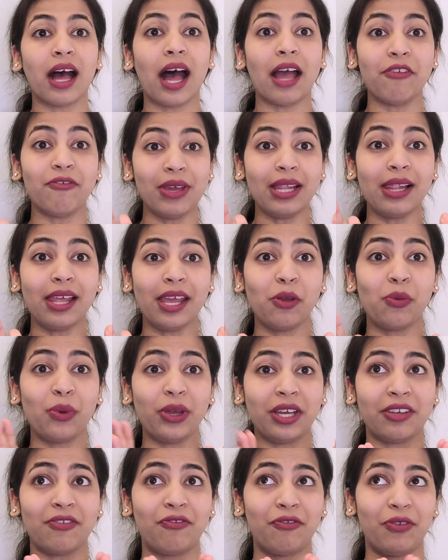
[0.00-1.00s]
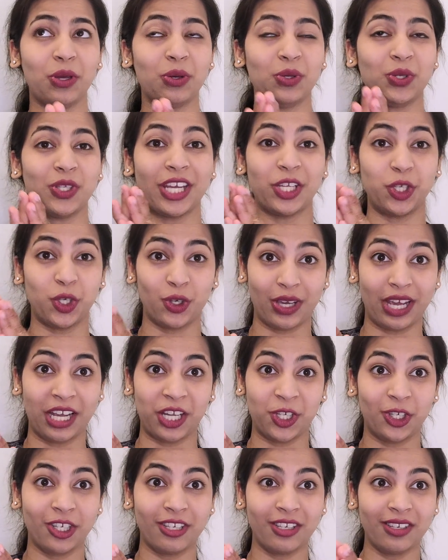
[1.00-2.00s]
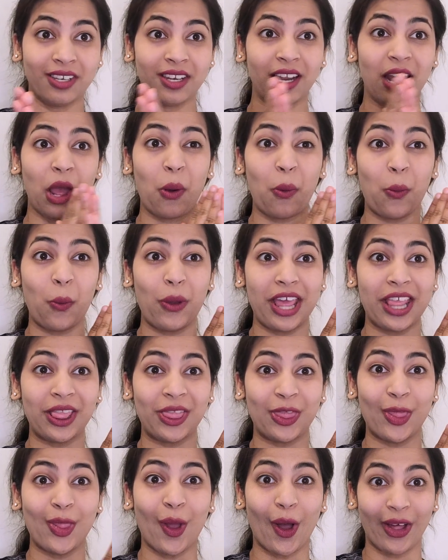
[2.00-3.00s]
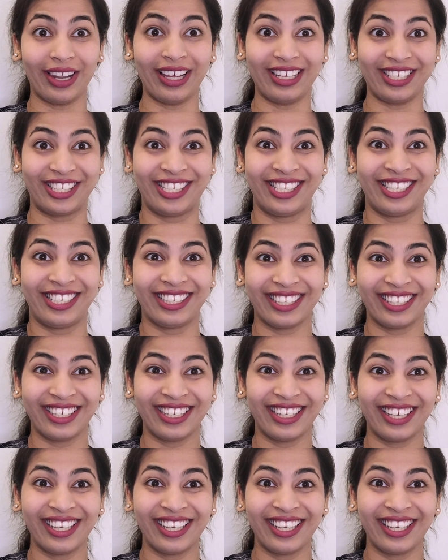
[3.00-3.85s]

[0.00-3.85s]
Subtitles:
I feel like we confuse education with knowledge.